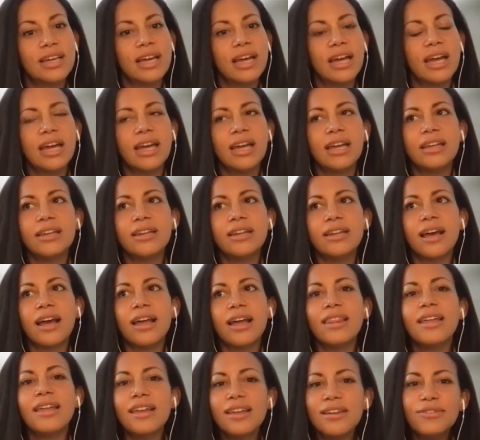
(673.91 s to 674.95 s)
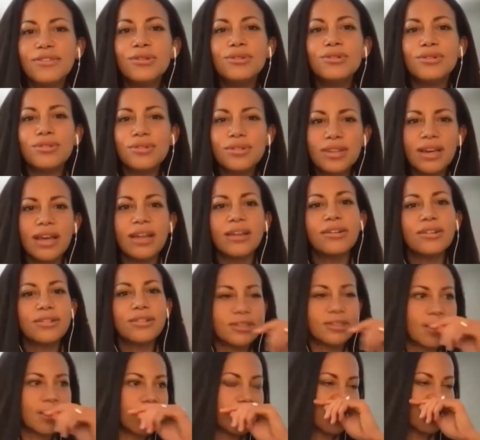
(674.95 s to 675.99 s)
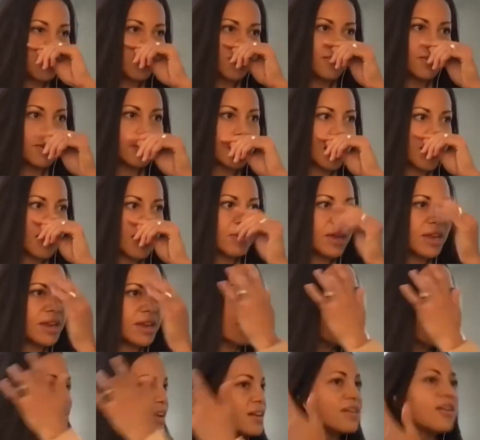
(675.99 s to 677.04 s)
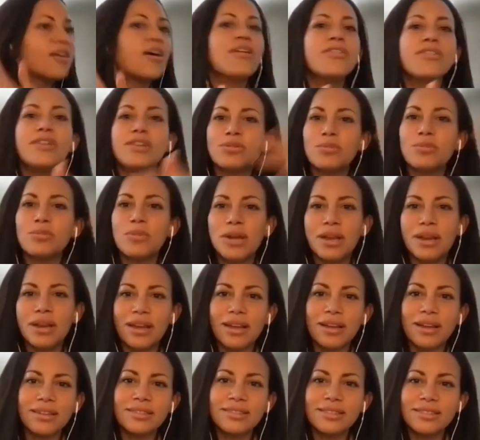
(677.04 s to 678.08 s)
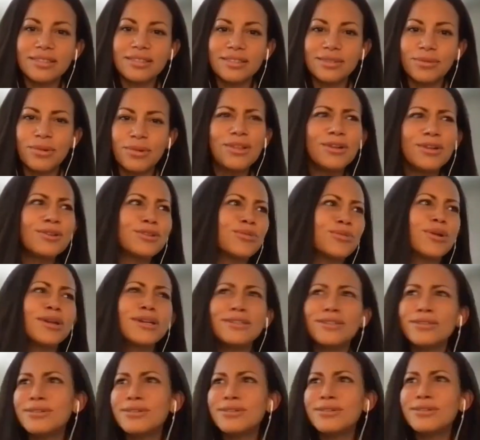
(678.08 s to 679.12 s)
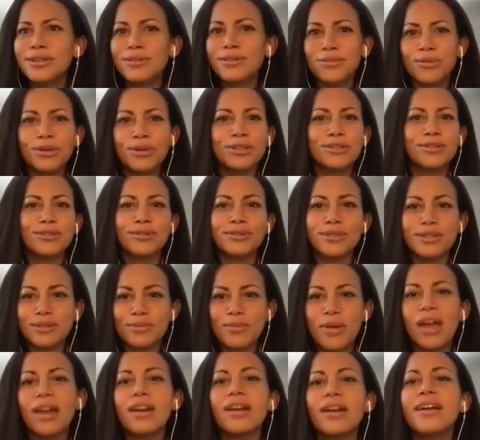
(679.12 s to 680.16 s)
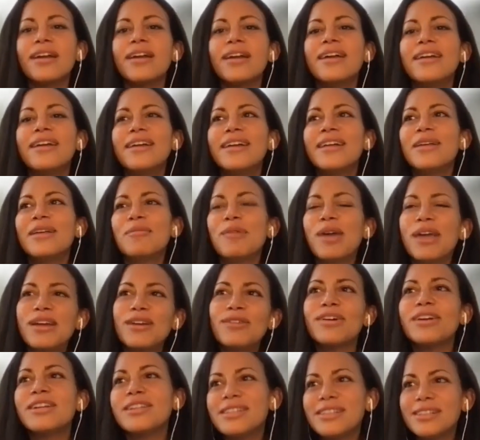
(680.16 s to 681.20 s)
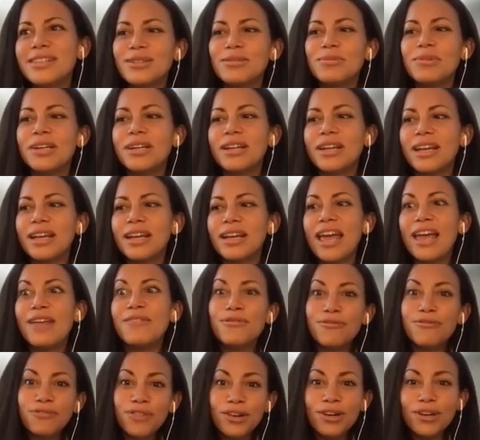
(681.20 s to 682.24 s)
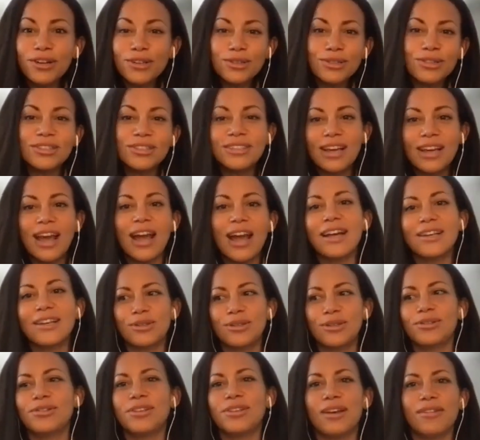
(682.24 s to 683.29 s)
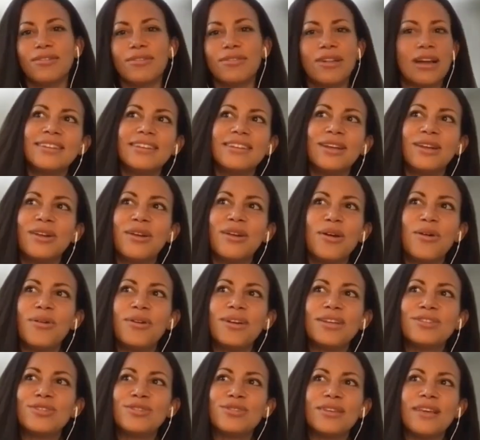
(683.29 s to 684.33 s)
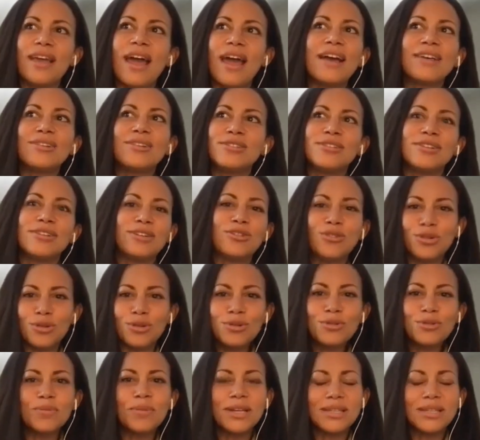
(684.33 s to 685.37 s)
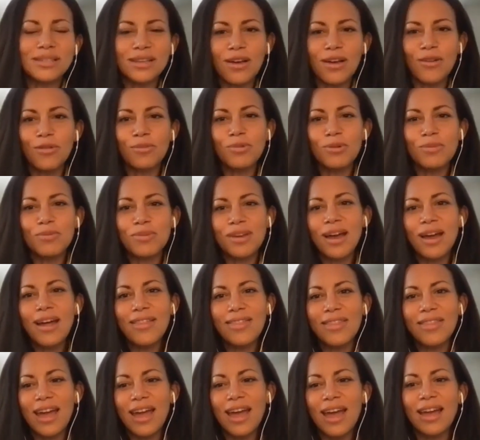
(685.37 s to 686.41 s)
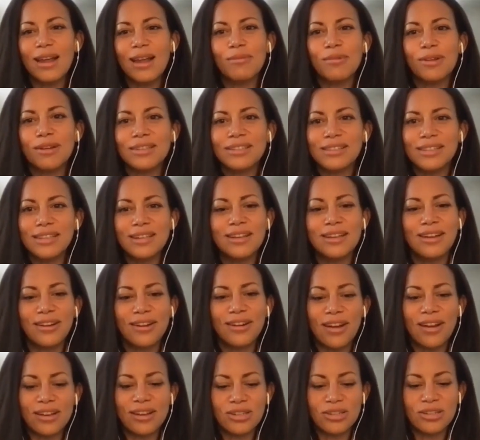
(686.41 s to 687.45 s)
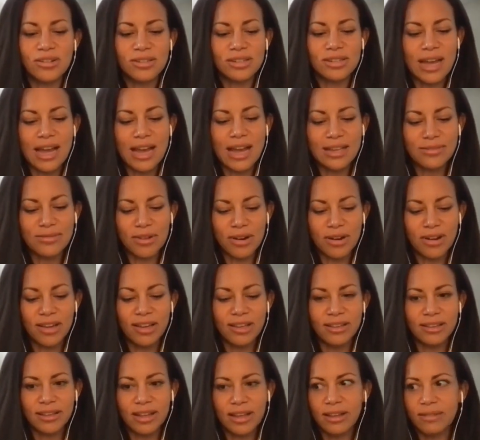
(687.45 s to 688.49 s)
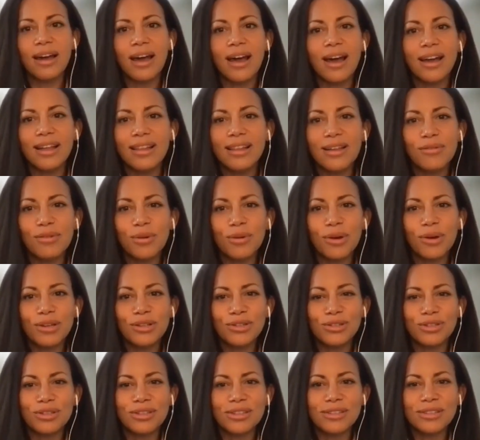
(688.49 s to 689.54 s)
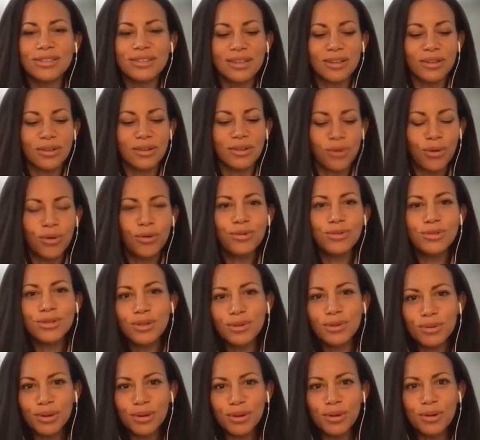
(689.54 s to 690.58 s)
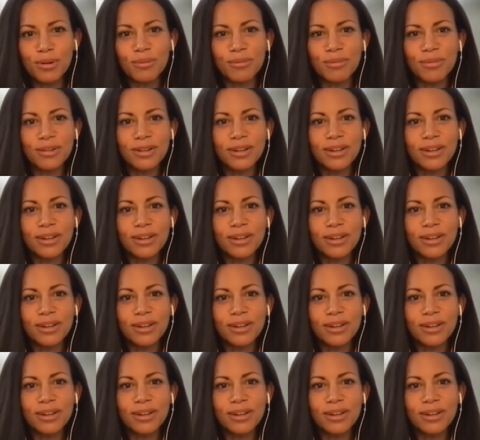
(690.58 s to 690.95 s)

And I think if you do tell yourself, okay, I'm getting invited to all these meetings, whether you're 22 or you're 42, it doesn't matter. I'm getting invited to this meeting. And first ask yourself, like, it's asked to introduce myself, but beyond that, I'm going to sit here and start to ask very like high level questions. Who's in the room?